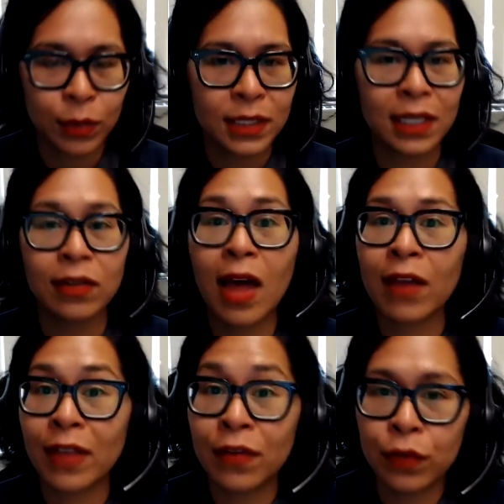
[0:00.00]
We see a lot of
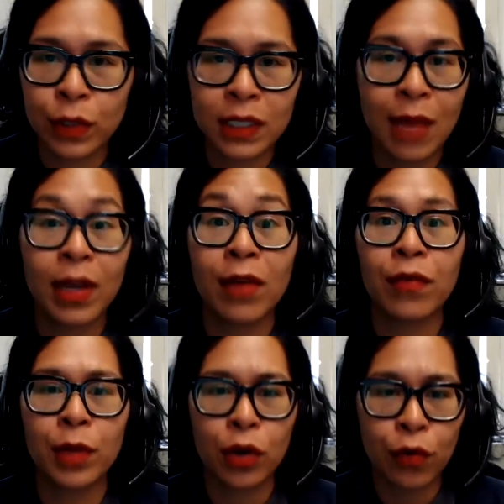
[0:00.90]
influence coming up
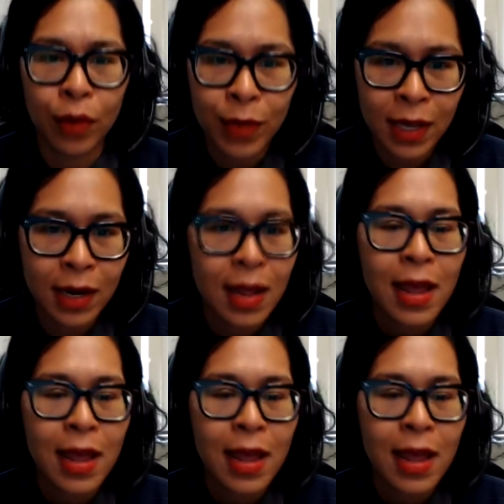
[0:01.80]
from the Caribbean,